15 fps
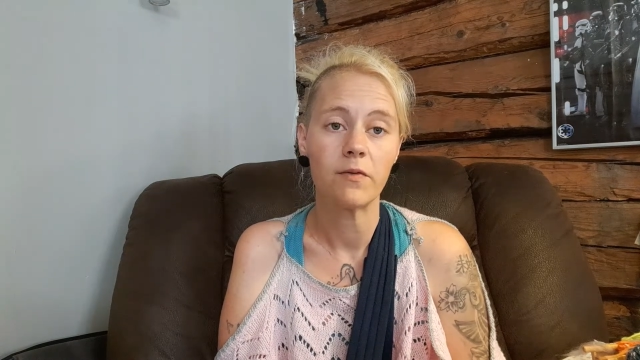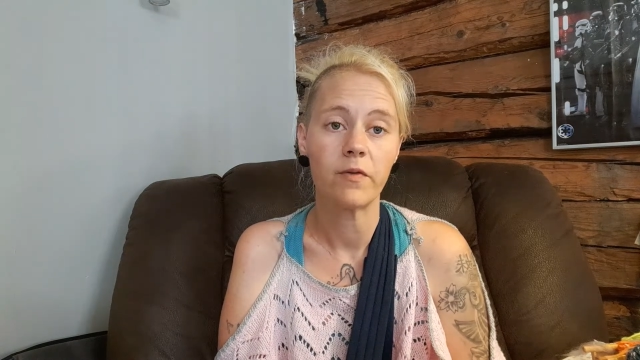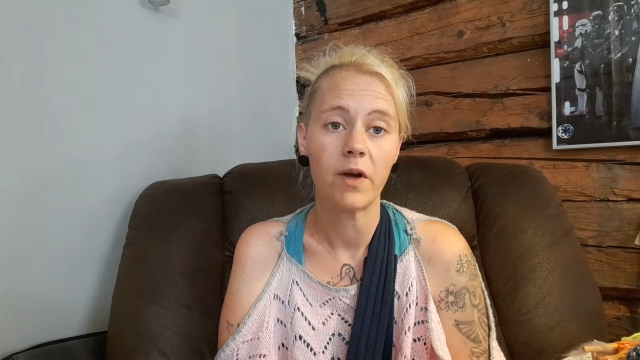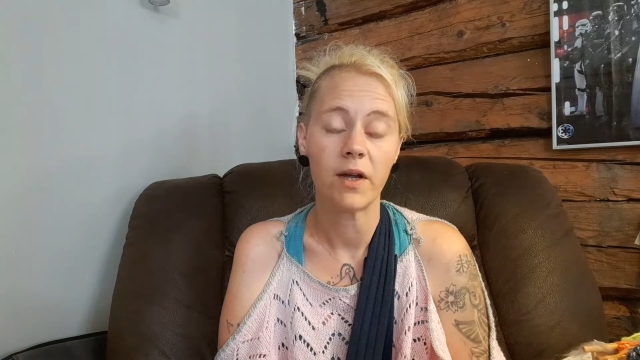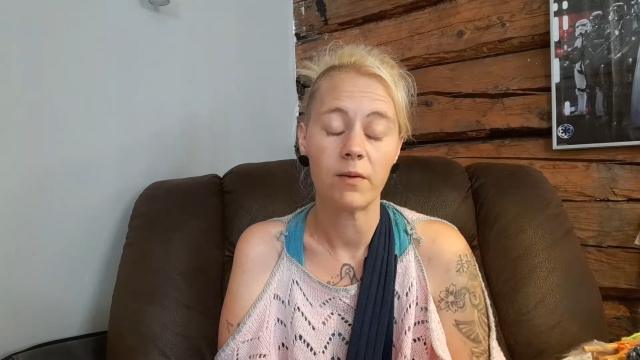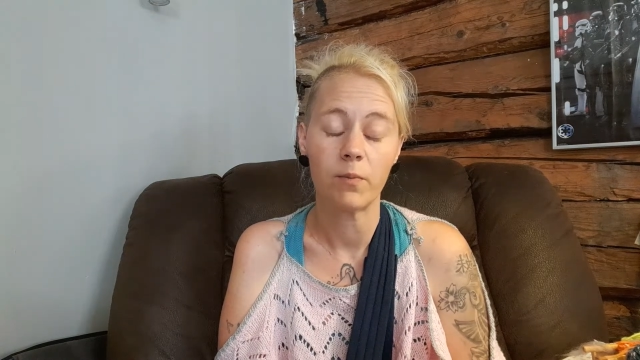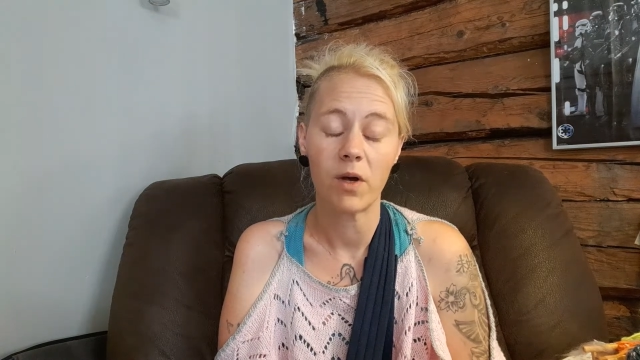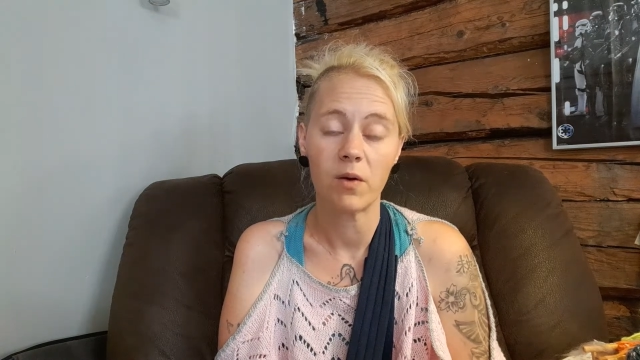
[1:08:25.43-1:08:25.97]

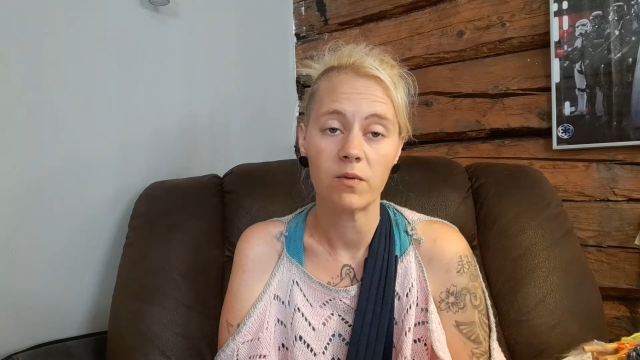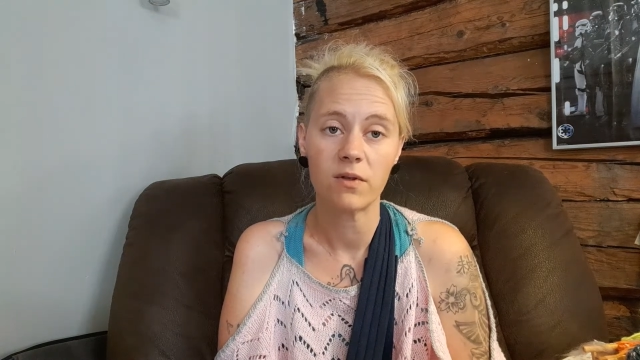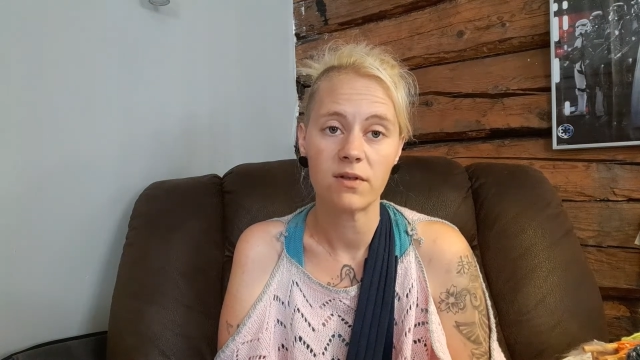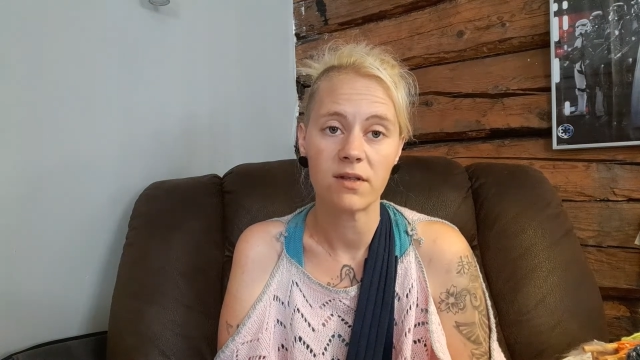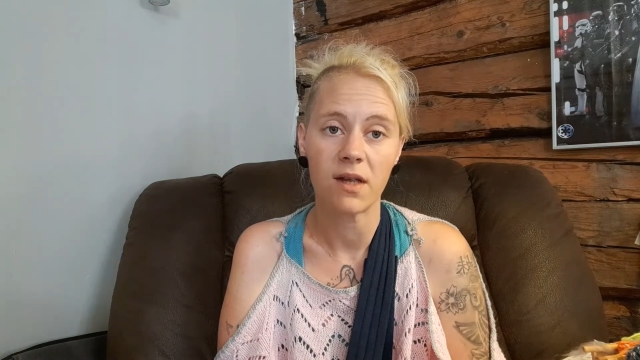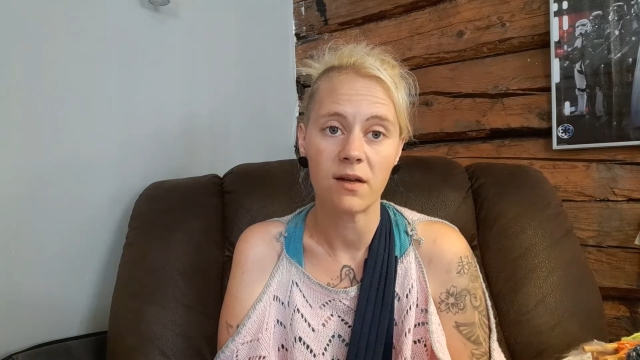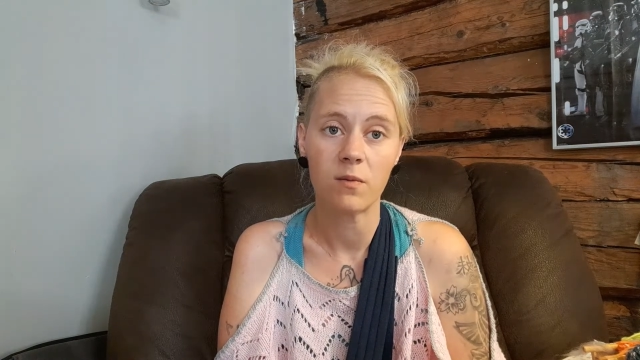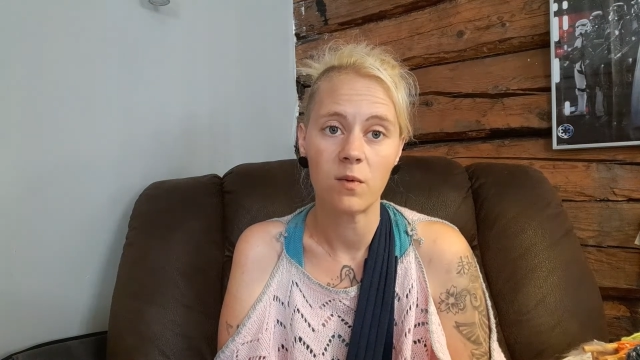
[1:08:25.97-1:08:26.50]
5 months
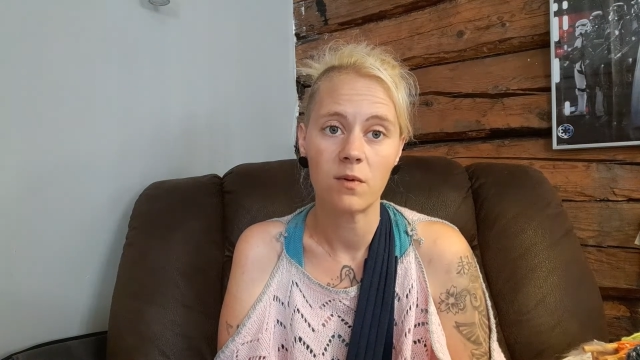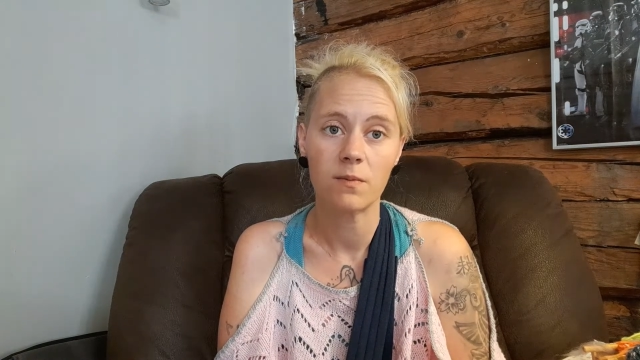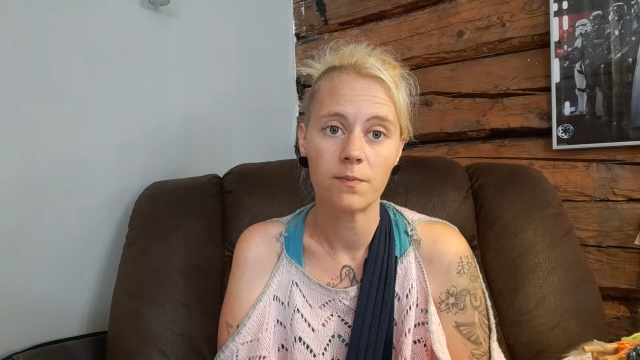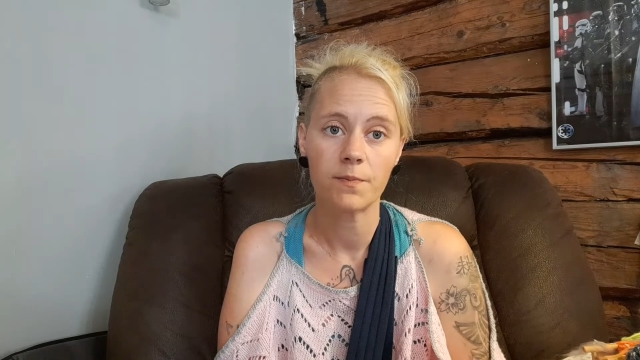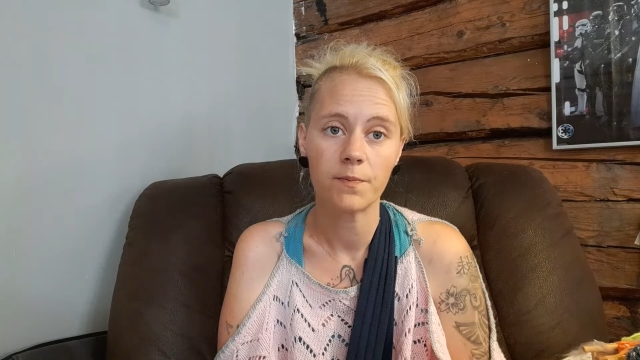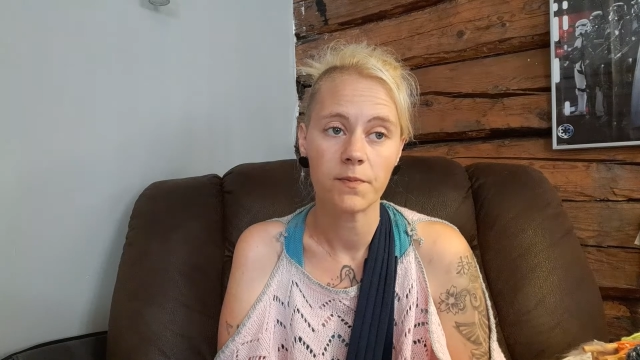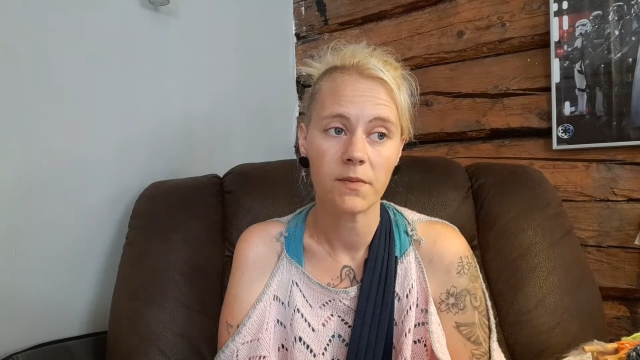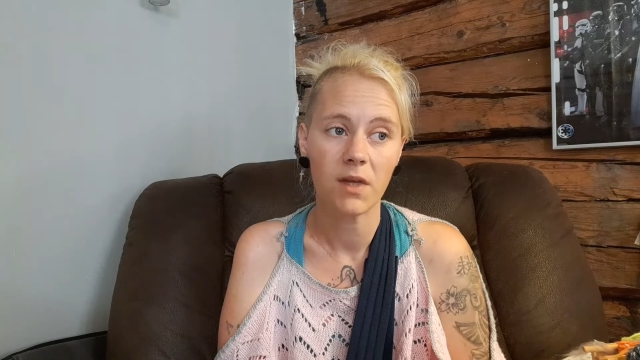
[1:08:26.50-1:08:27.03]
now.
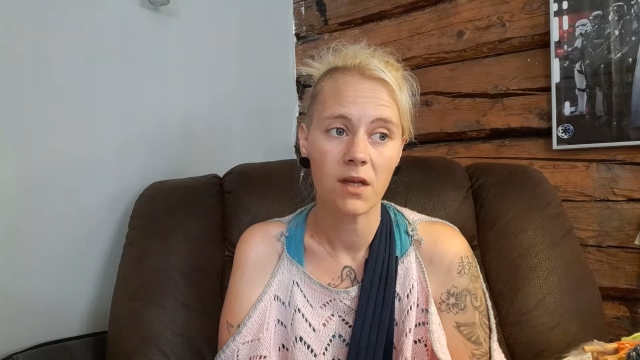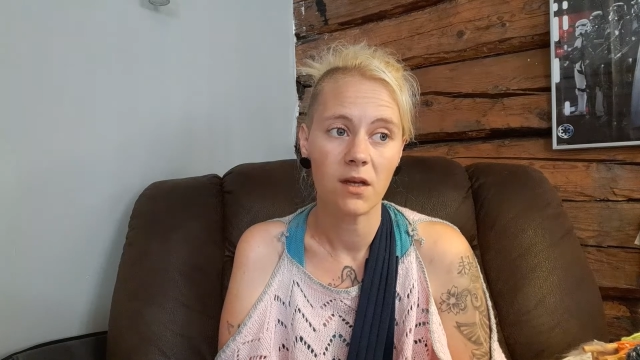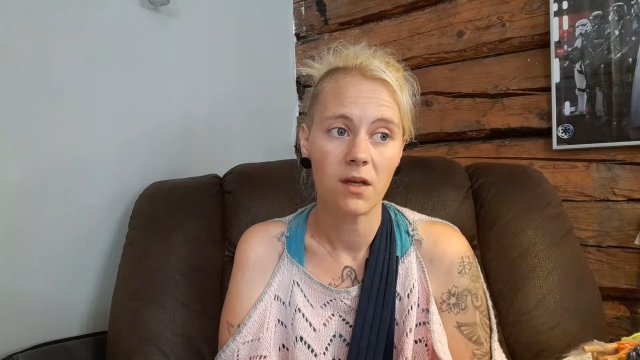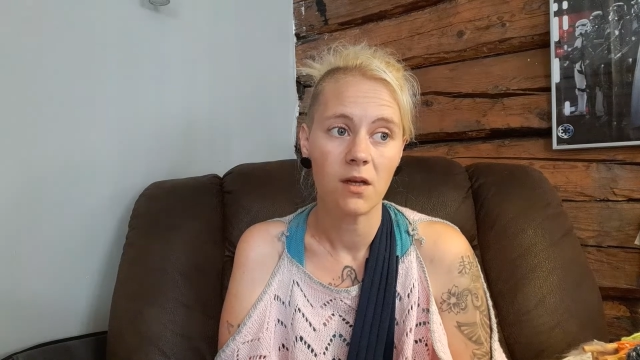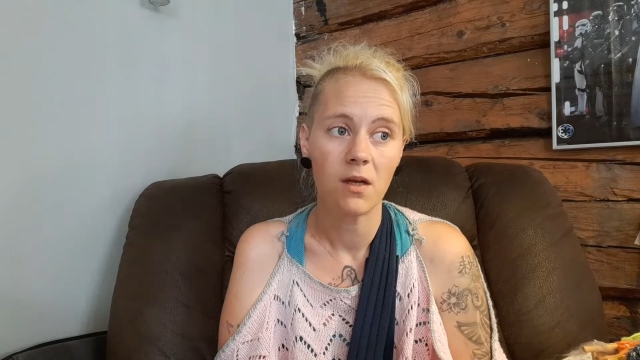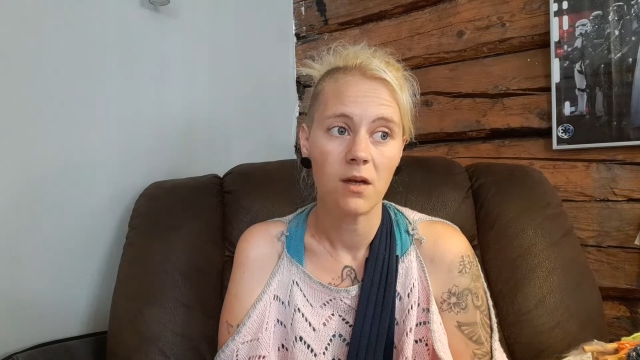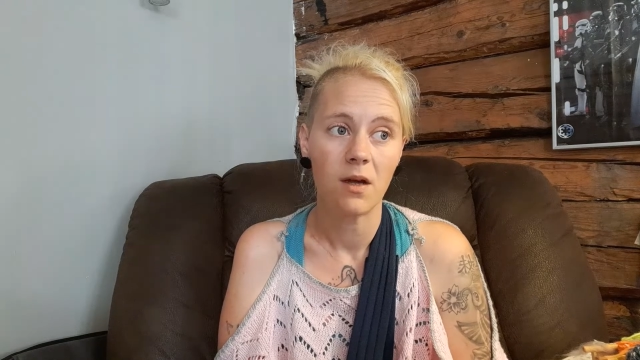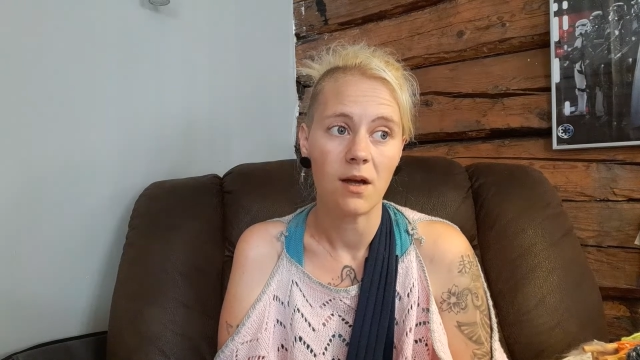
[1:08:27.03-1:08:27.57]

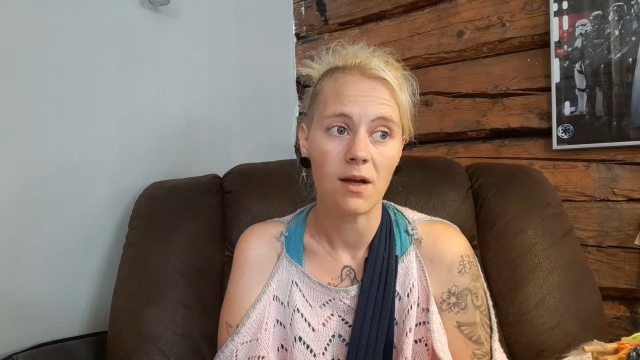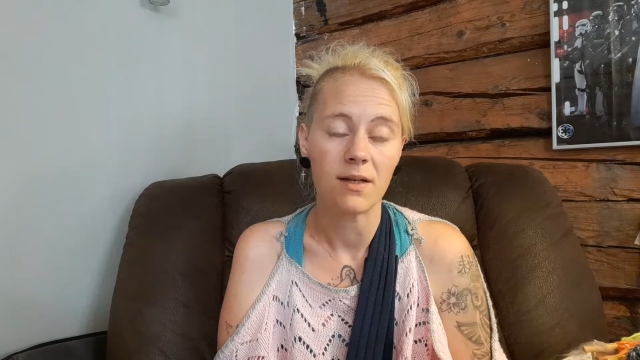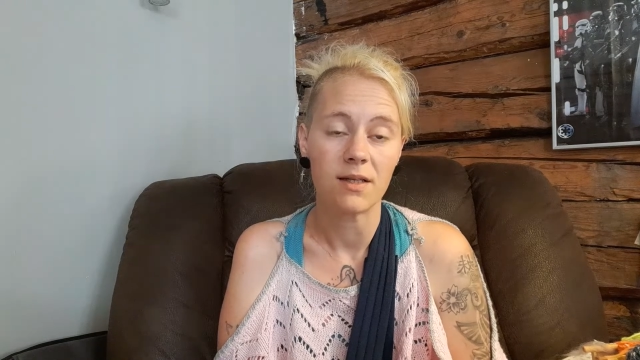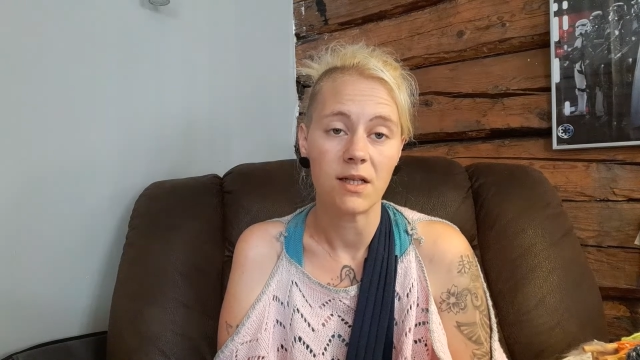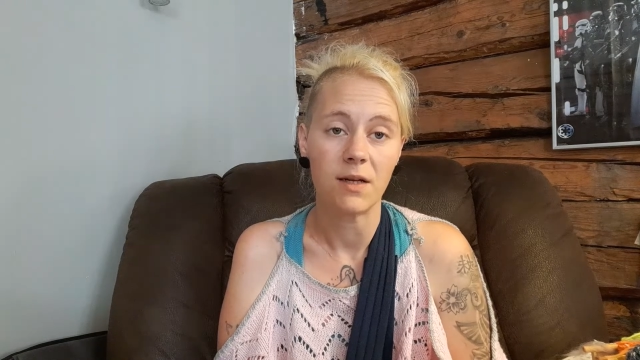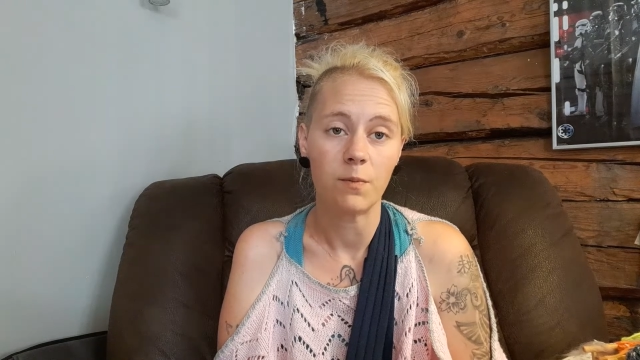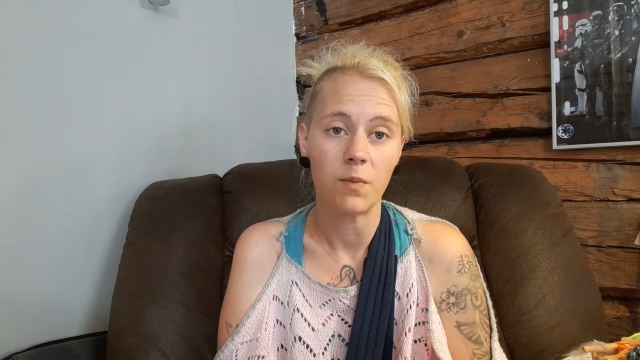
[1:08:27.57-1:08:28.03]
I sleep